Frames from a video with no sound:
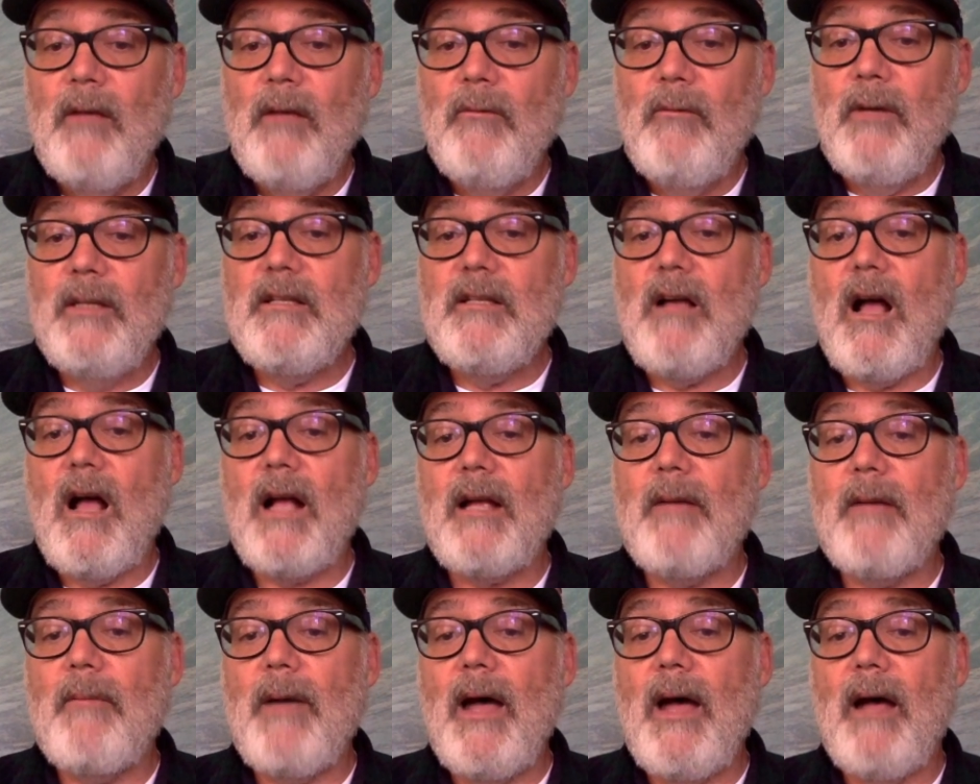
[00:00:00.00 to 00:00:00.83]
We
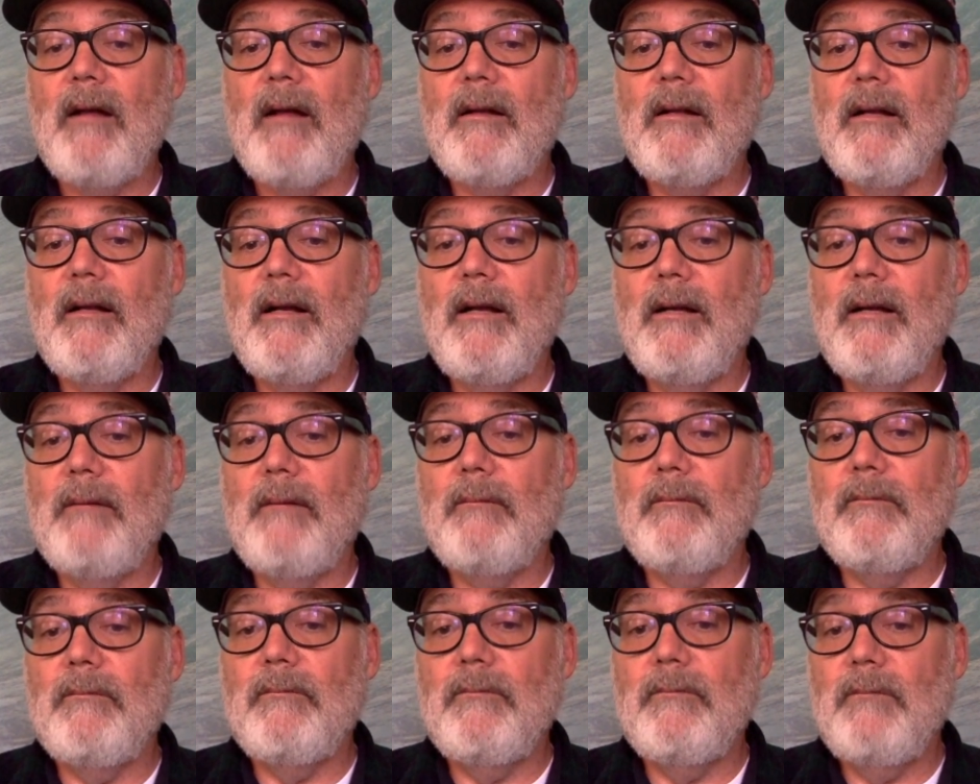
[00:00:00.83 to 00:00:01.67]
talk about,
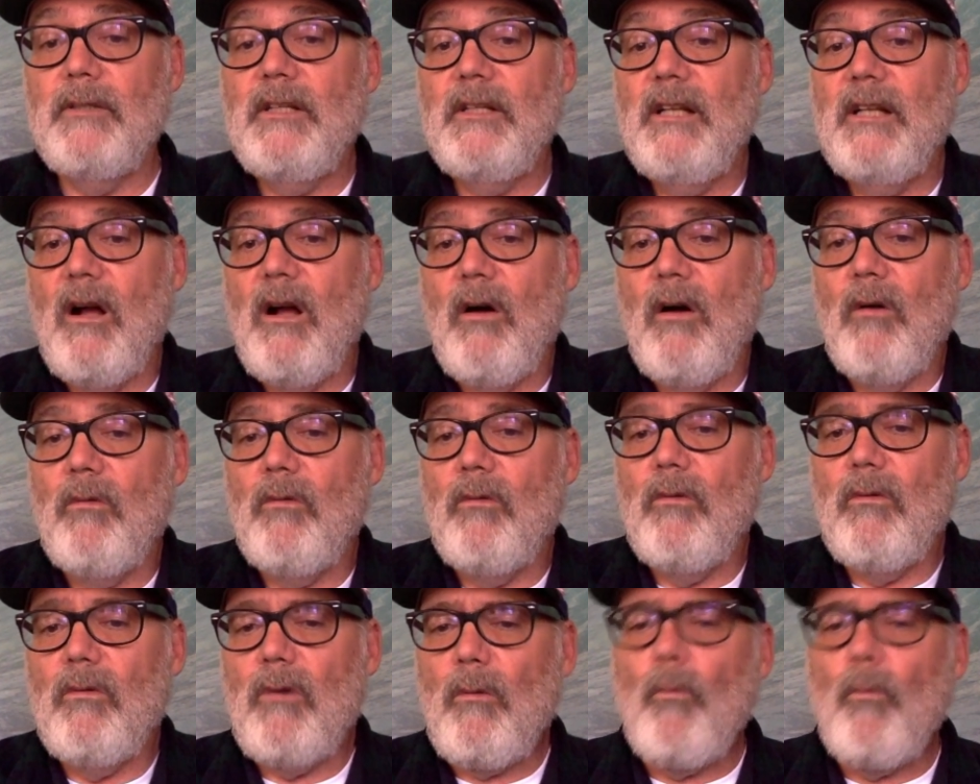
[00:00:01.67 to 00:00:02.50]
you know,
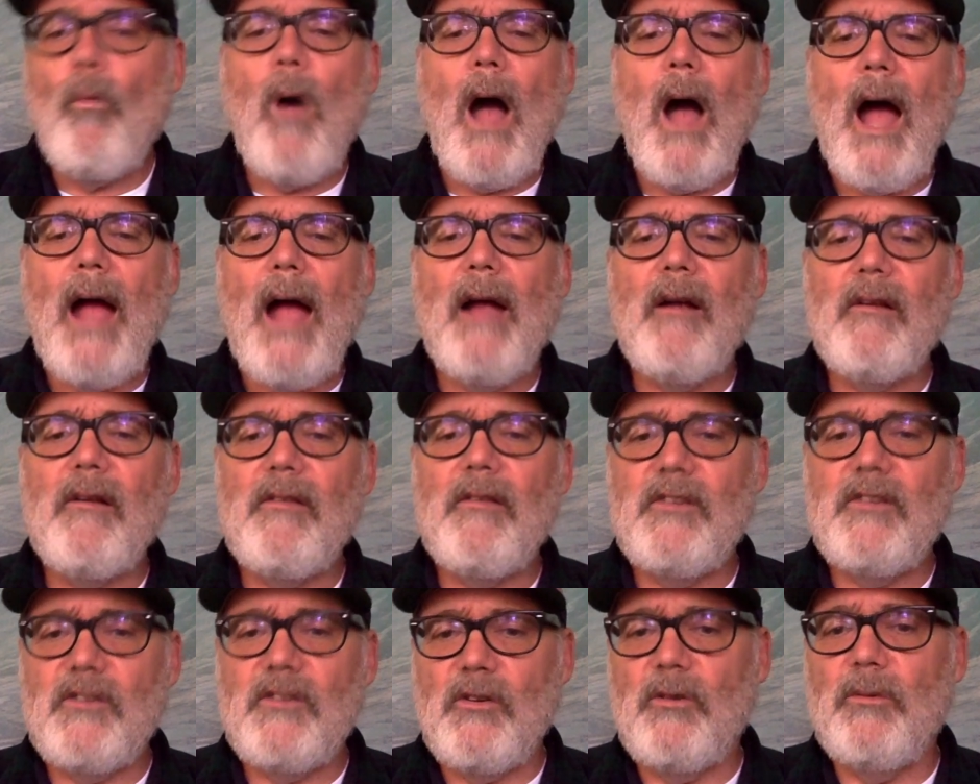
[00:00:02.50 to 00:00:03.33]
why are
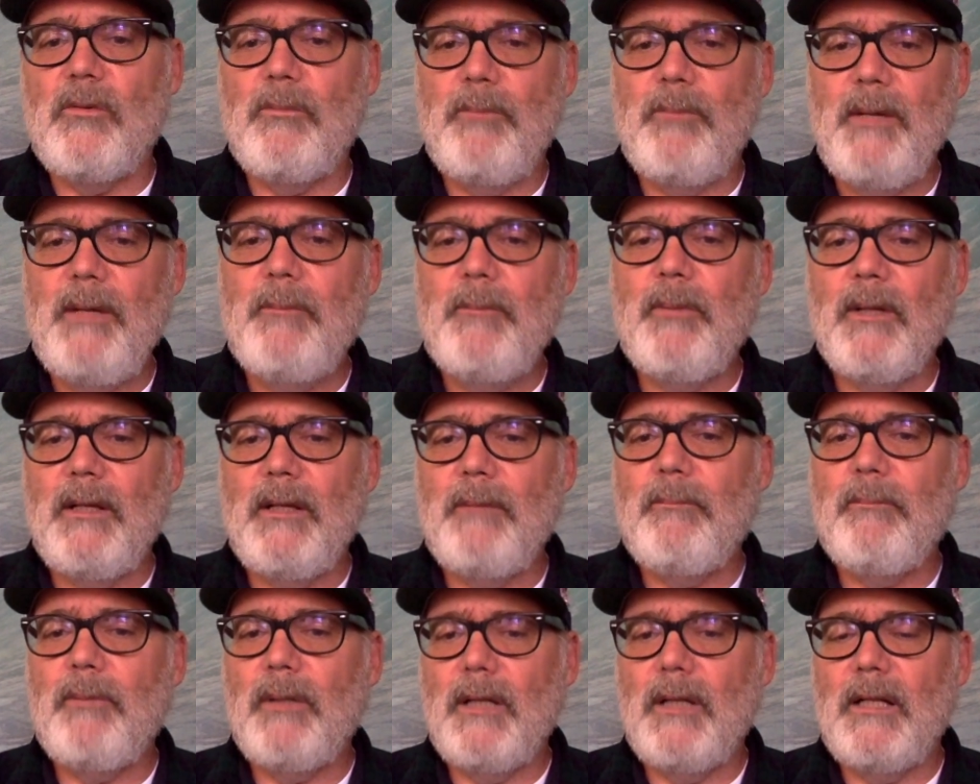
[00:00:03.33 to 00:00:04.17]
certain people
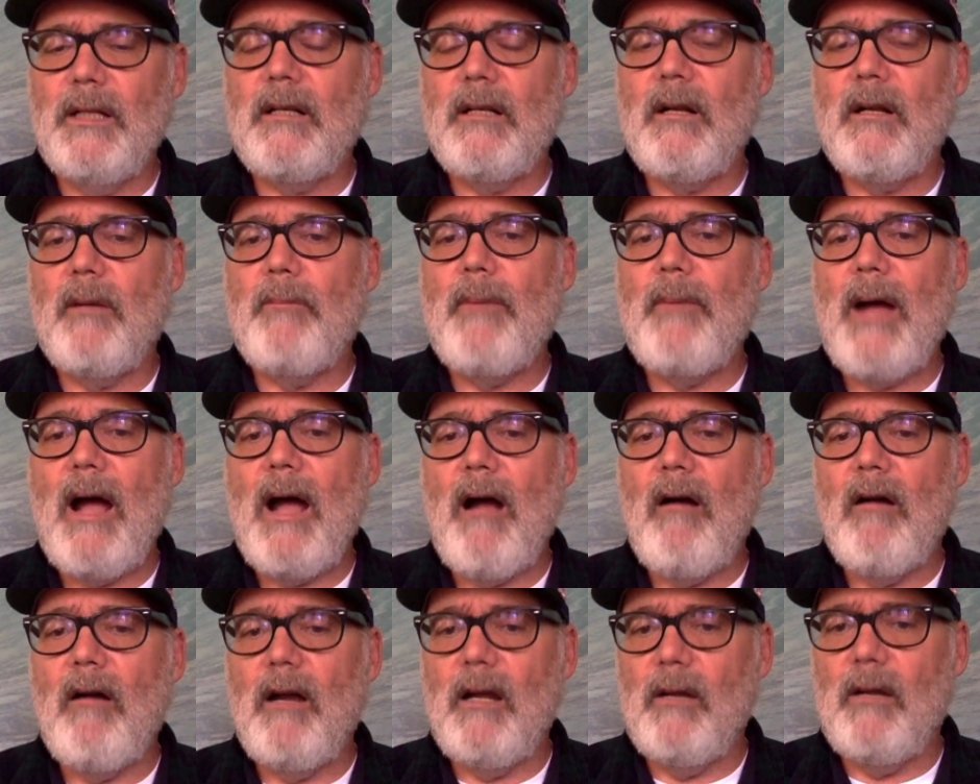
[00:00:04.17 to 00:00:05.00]
in political
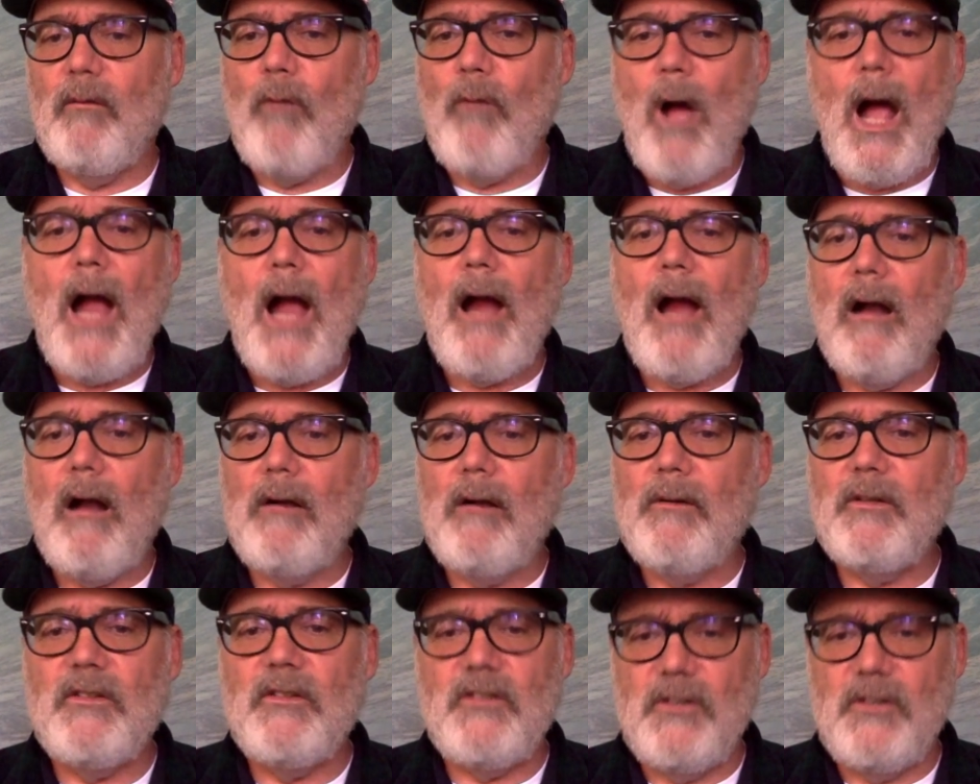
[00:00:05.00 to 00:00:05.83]
power and why
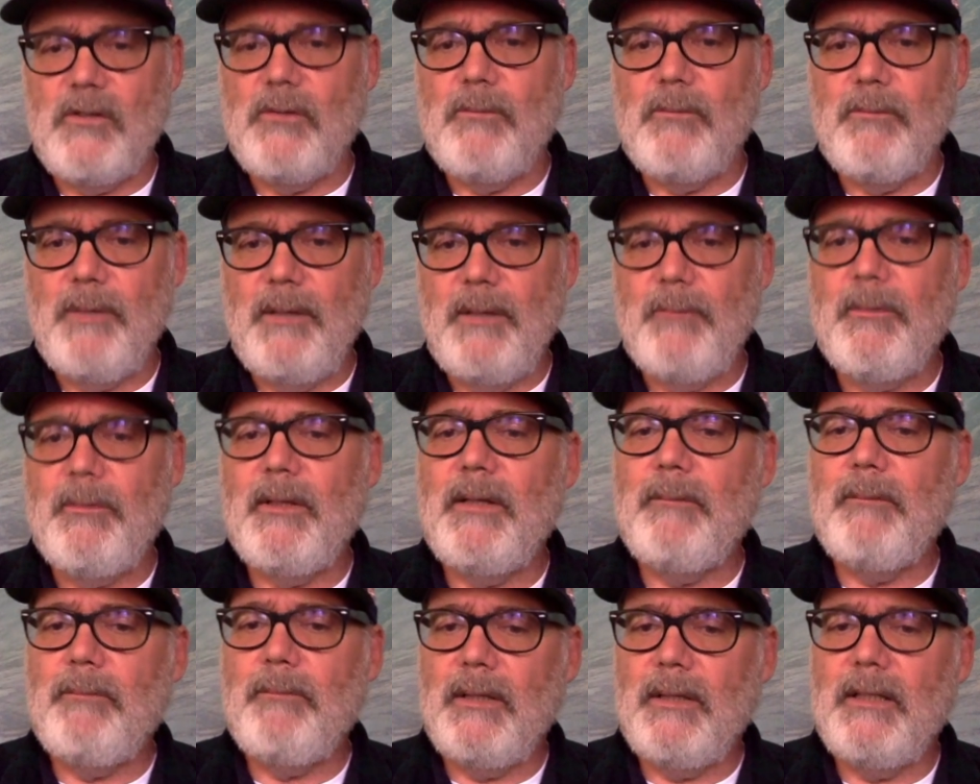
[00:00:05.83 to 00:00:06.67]
aren't certain people
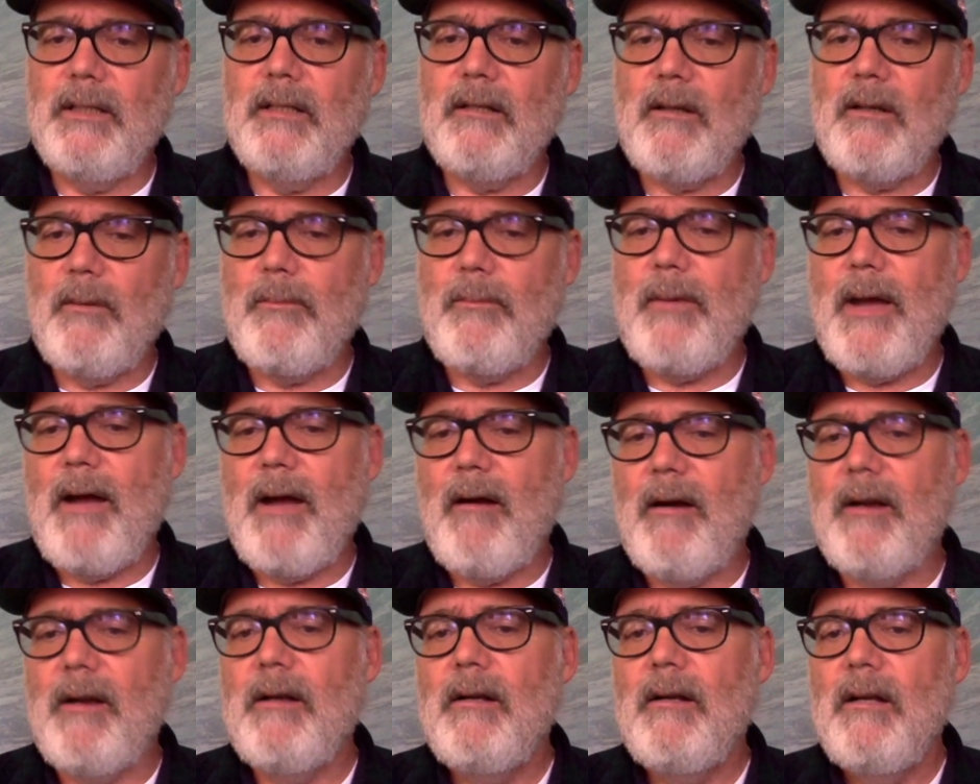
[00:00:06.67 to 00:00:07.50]
in political
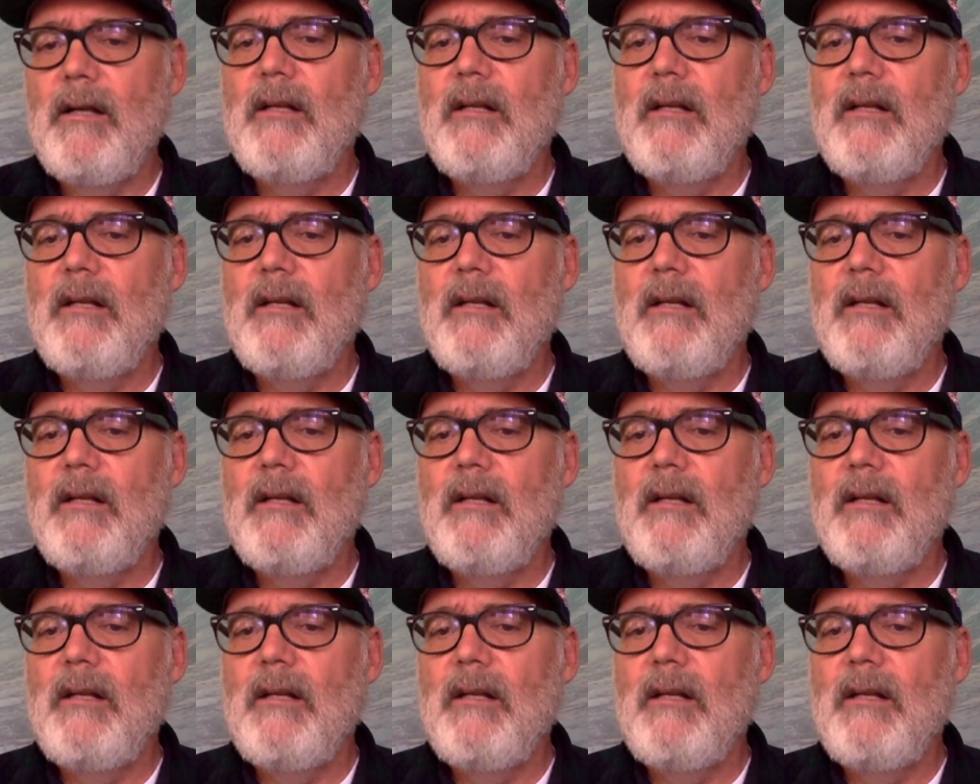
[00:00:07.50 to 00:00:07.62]
power.